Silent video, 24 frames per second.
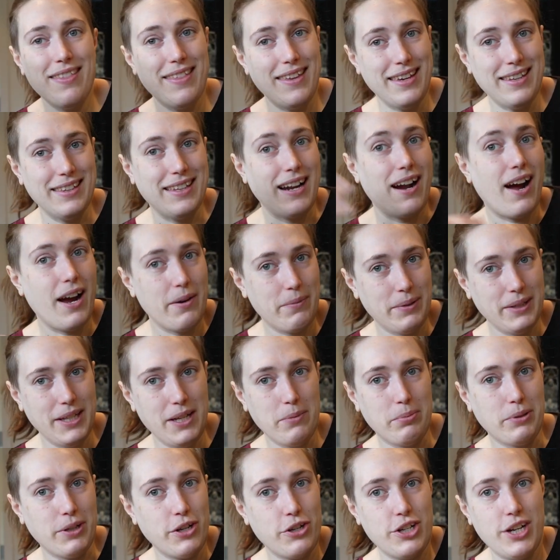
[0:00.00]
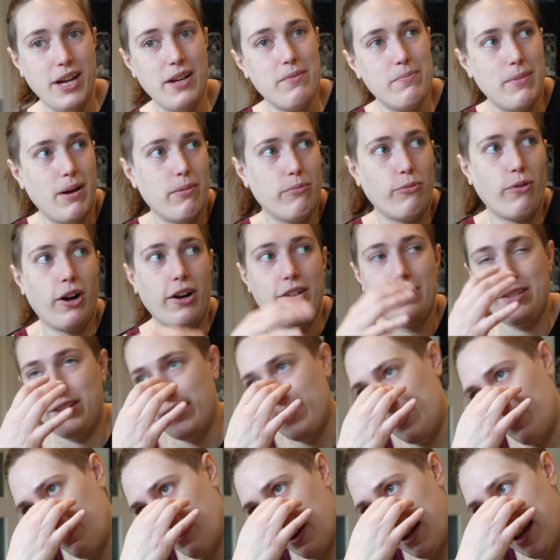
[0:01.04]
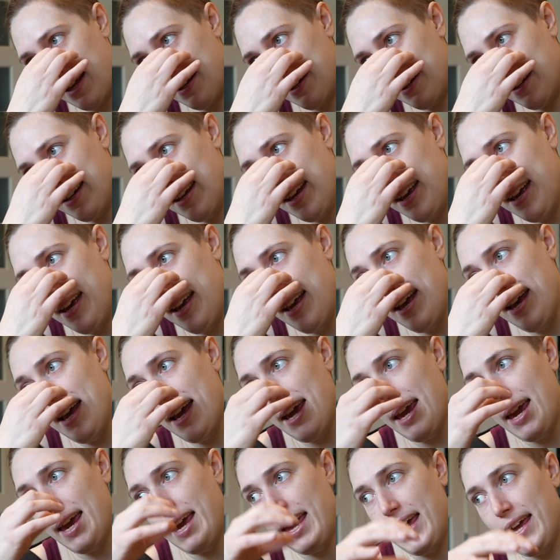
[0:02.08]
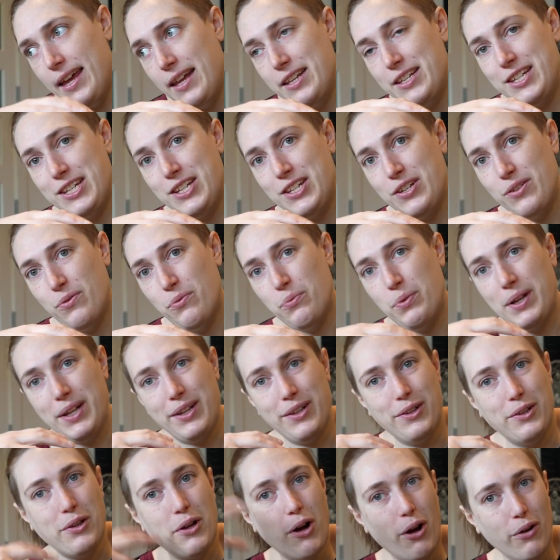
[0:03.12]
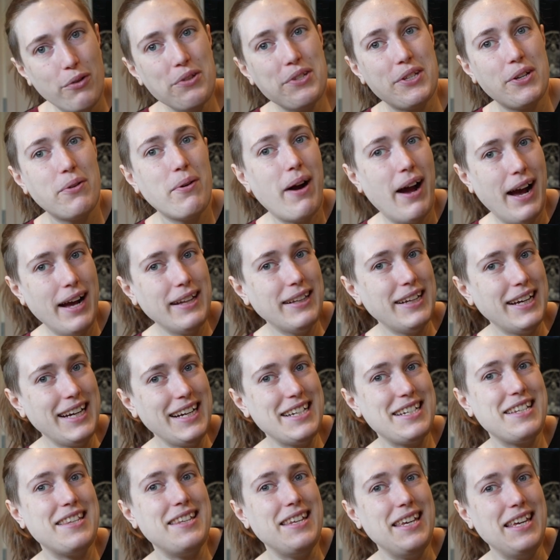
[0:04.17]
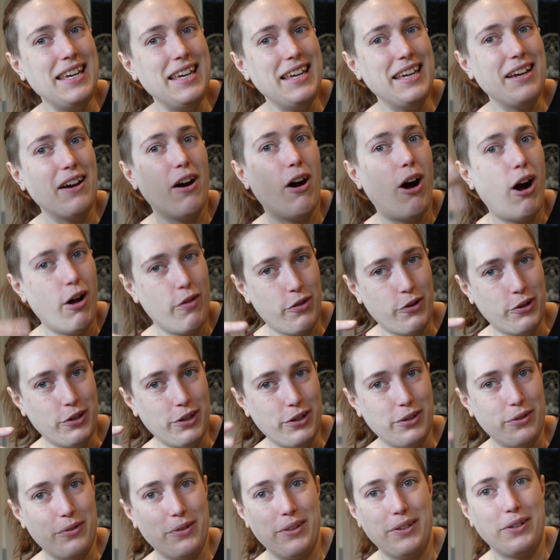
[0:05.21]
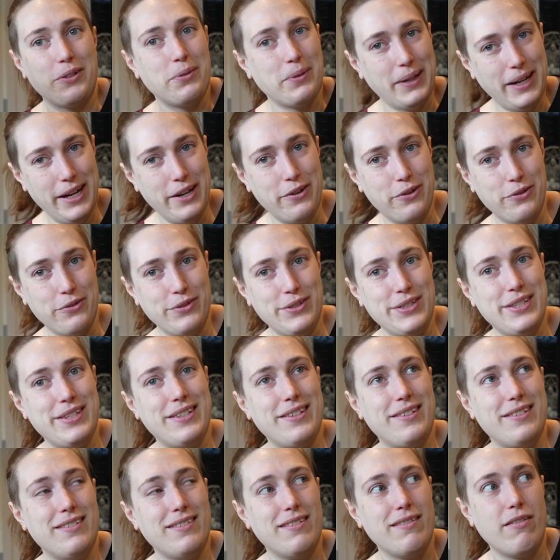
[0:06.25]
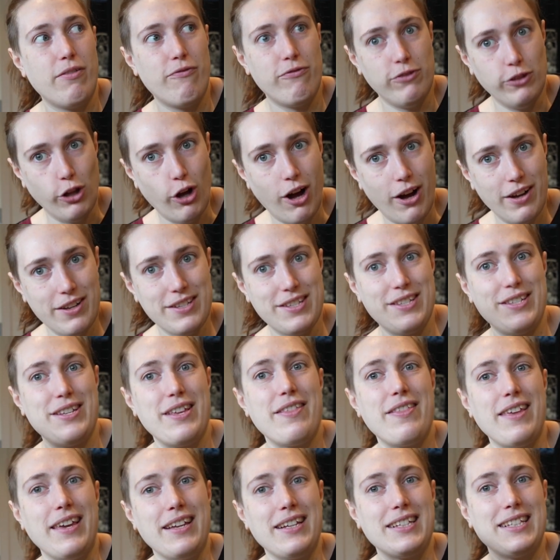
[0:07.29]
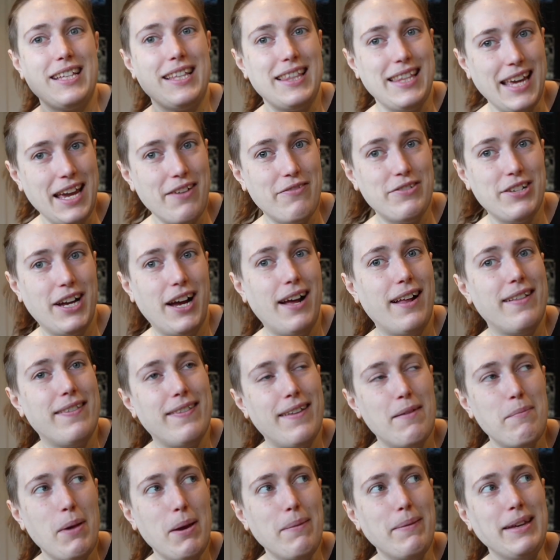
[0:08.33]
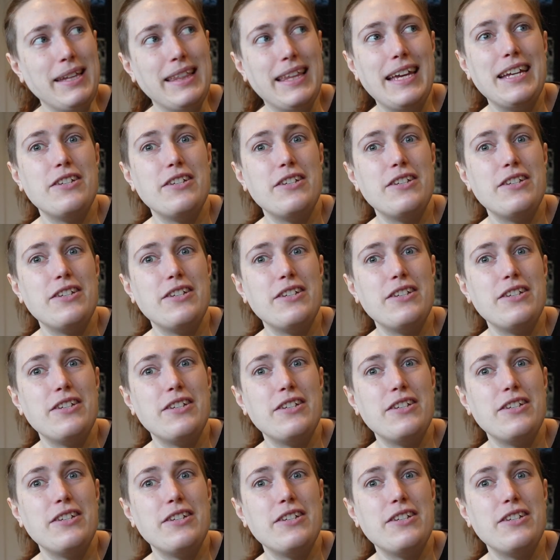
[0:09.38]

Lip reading: thing that I really appreciate in memoirs is when it will also highlight the author or the creator's flaws, things that they have done that maybe